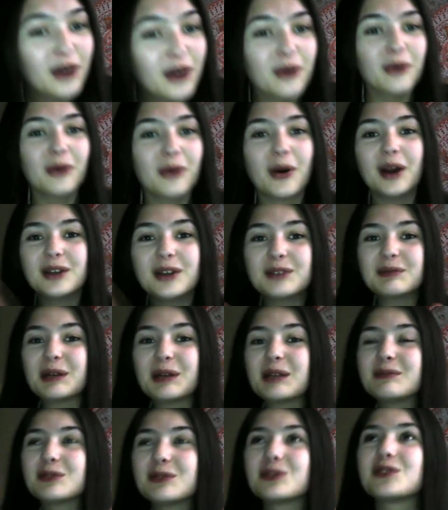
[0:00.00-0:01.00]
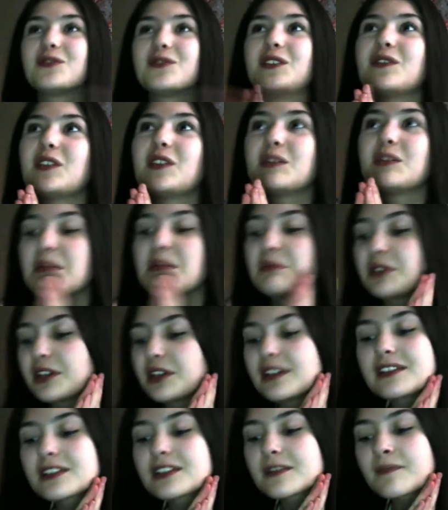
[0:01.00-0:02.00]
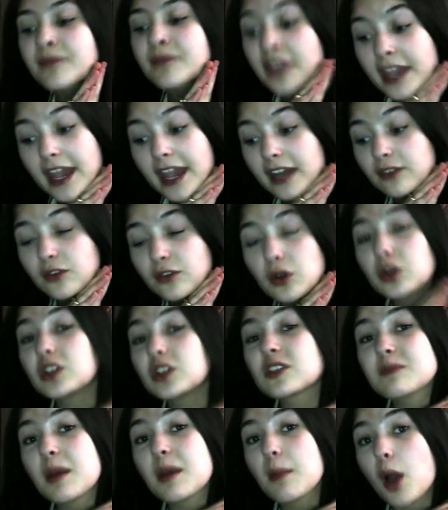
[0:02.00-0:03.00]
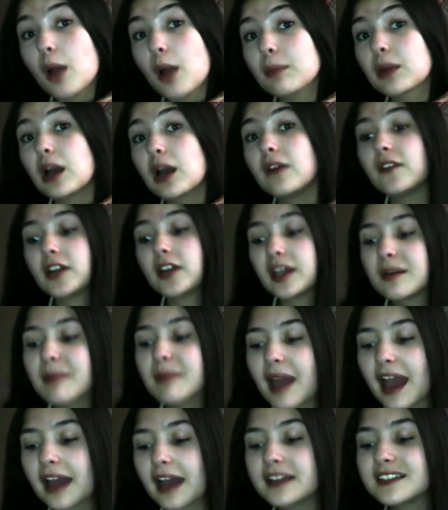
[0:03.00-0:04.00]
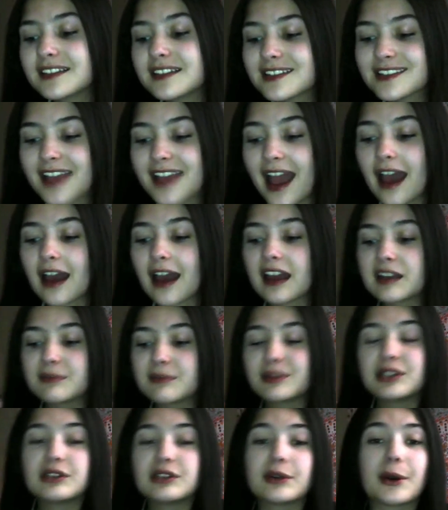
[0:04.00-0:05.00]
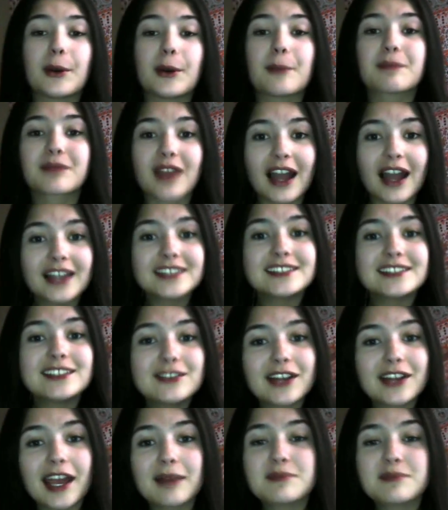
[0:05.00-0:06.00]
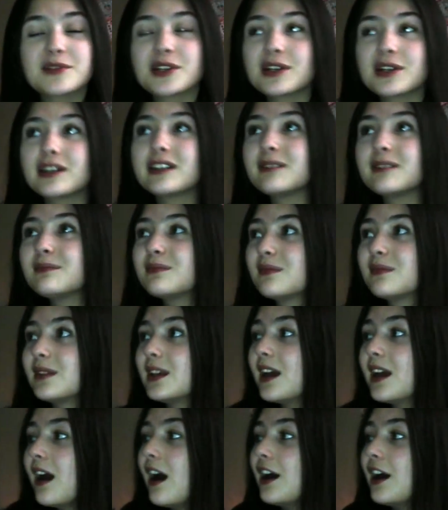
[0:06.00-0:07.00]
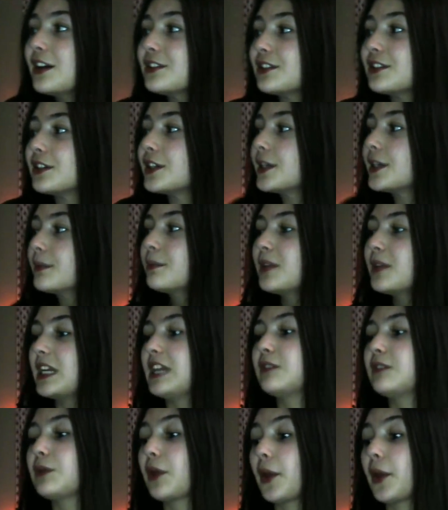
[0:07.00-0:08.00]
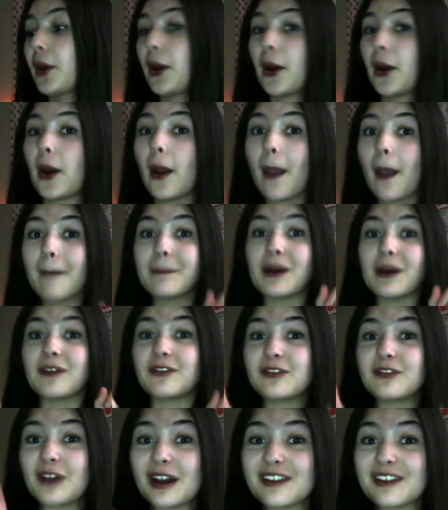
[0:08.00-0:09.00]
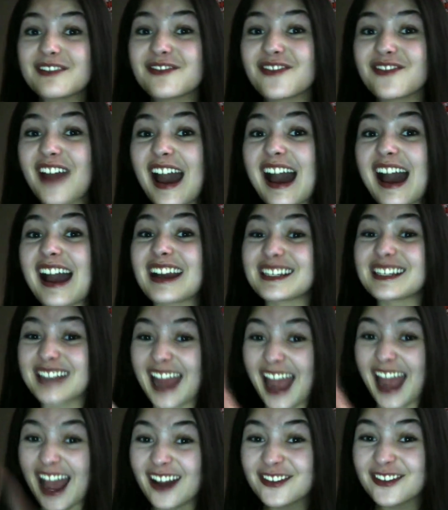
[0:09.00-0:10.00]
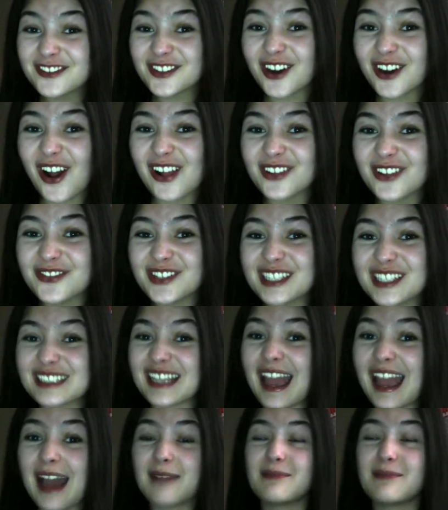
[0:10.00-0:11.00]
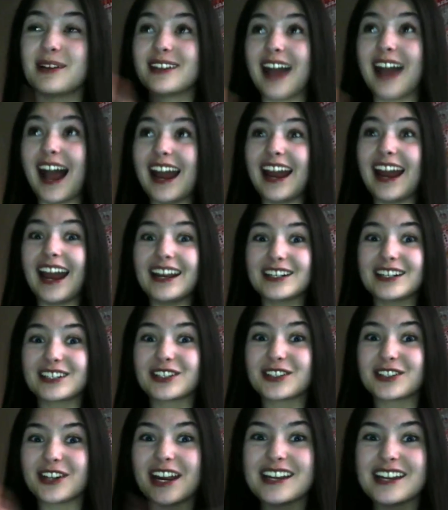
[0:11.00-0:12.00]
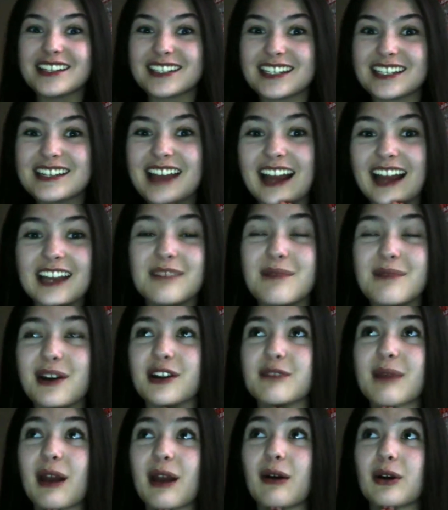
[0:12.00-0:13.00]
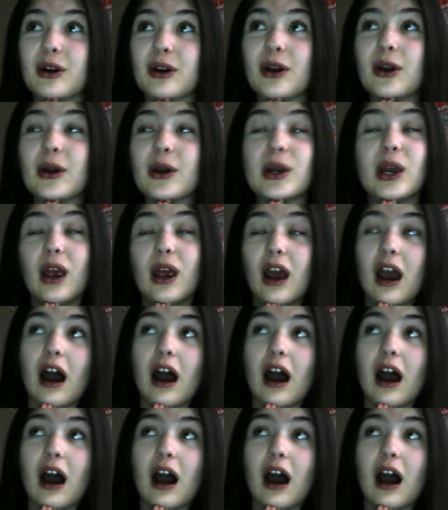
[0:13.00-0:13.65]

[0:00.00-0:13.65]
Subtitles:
One of my most vivid memories. And of course my mom got very mad and sad, but you know, I still kept her and hugged her and played with her. But fun fact, after all of this happened, I had a crazy nightmare about her.